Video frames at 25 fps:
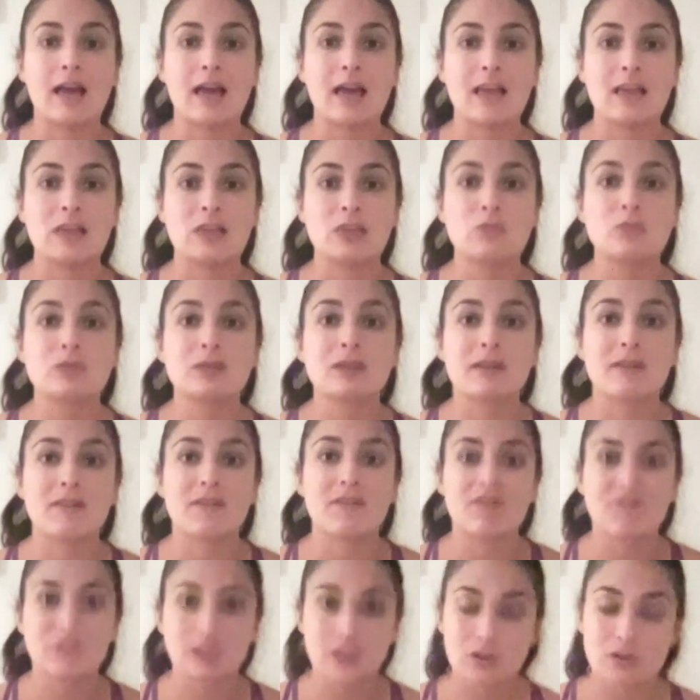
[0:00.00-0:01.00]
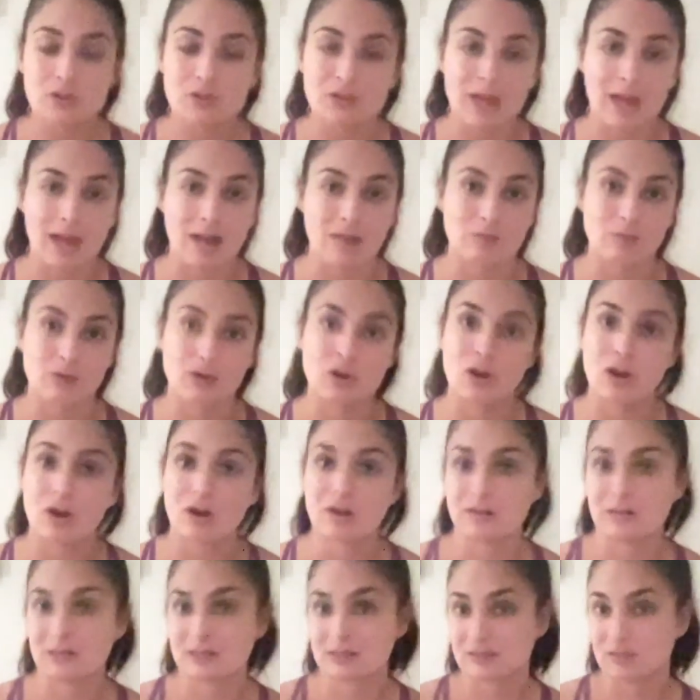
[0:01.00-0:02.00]
You can feel that
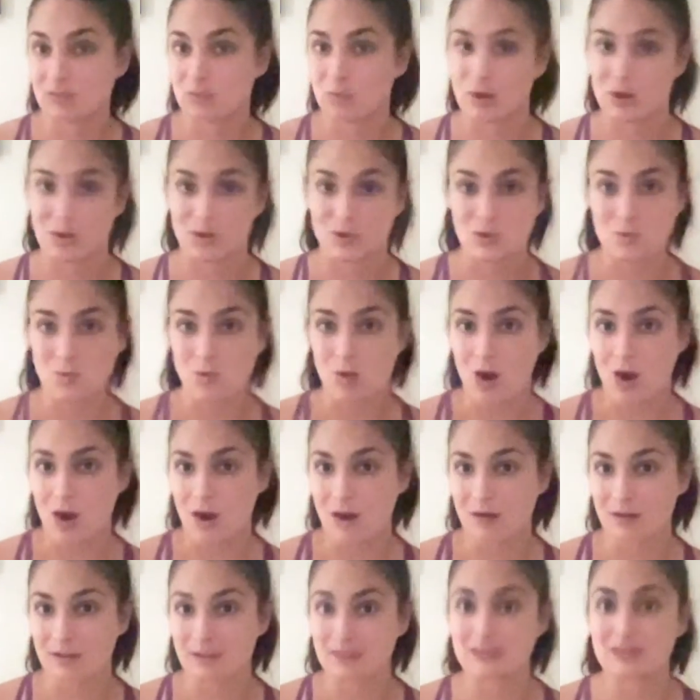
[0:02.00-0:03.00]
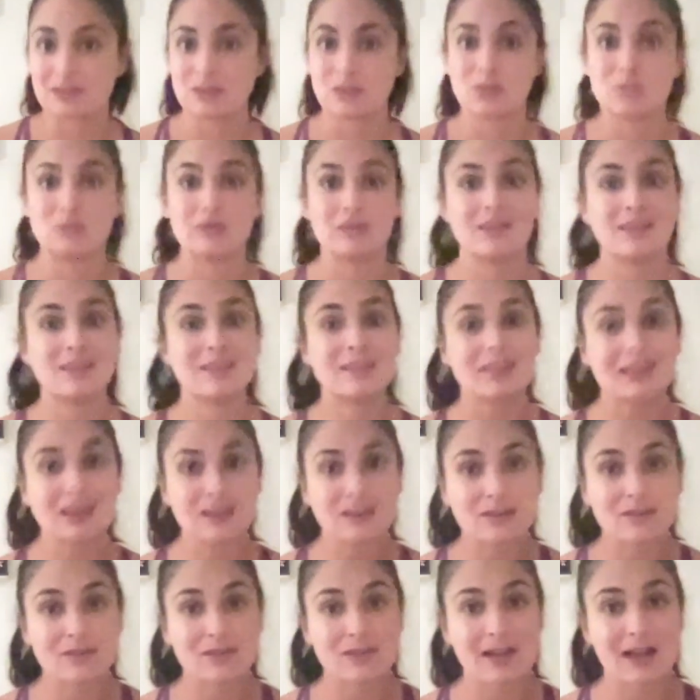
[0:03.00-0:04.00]
regardless of where you are. And so you can
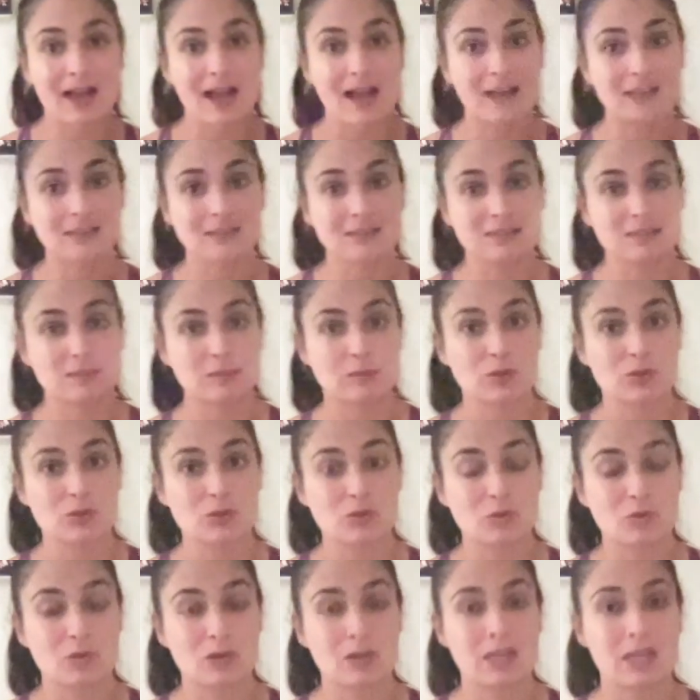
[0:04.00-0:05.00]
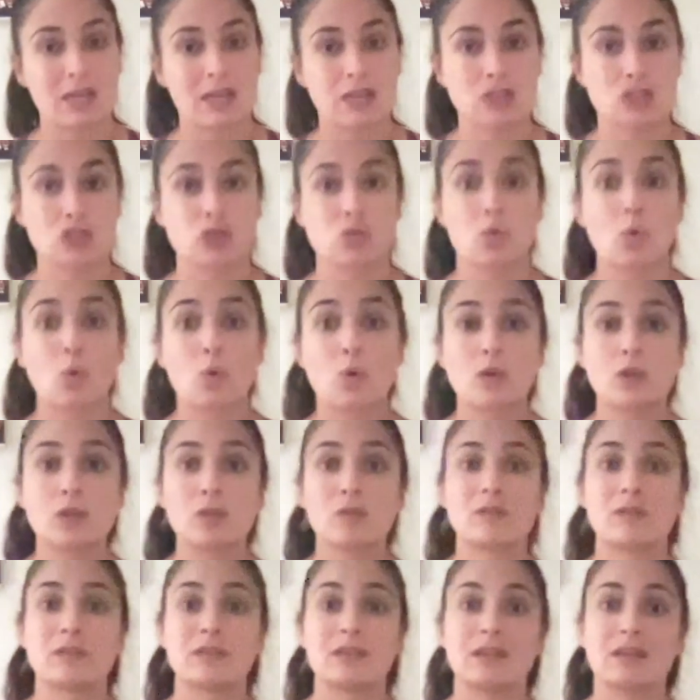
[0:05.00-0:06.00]
think of it as a spiritual connection, or you
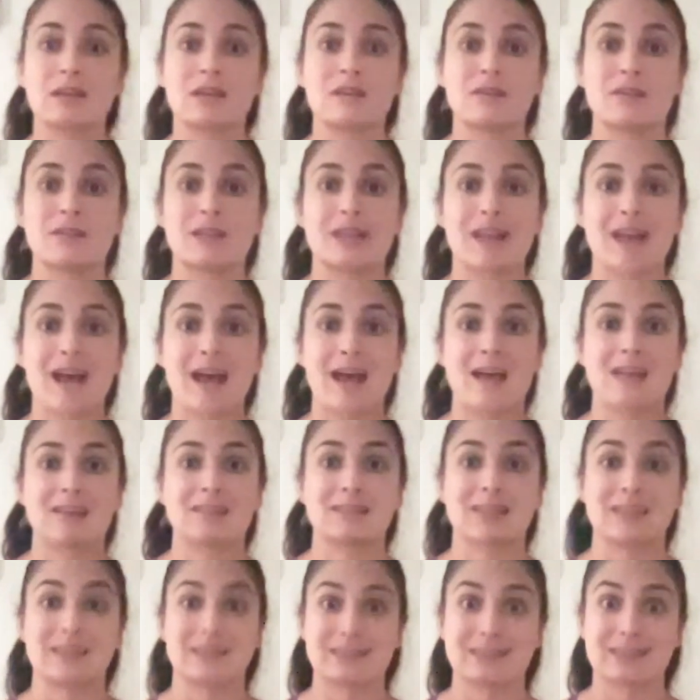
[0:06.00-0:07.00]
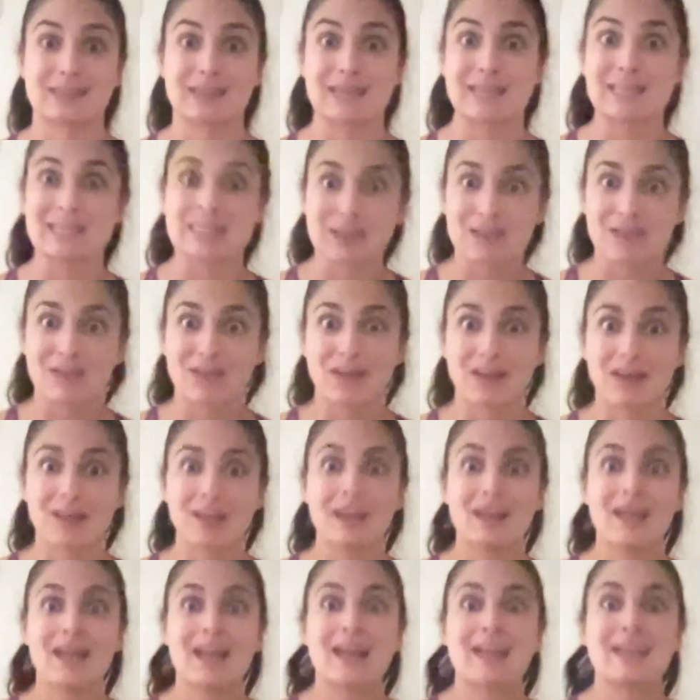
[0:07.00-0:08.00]
can think of it as a scientific
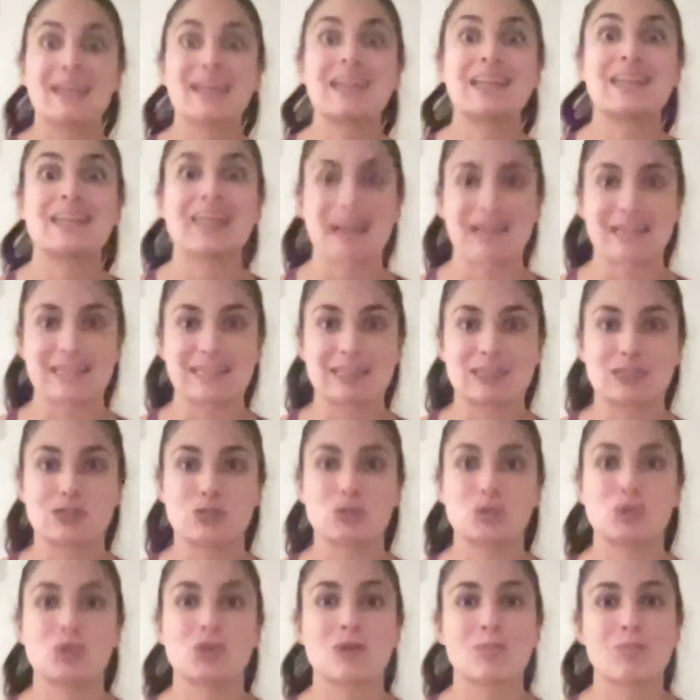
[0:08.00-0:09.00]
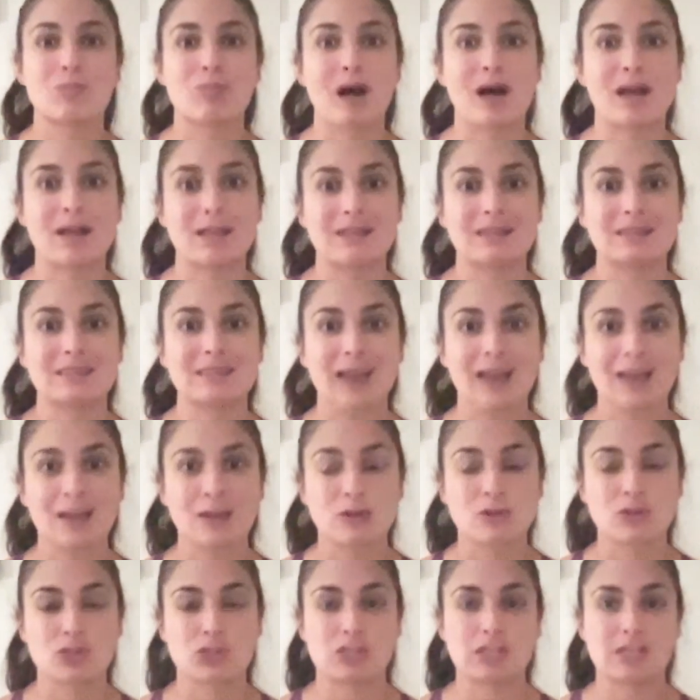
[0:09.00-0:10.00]
connecting to your body's
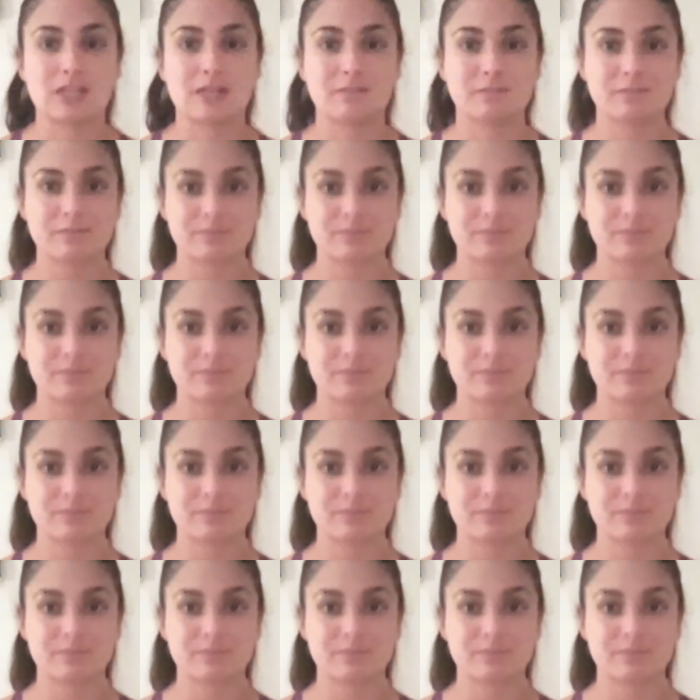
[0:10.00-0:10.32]
energy.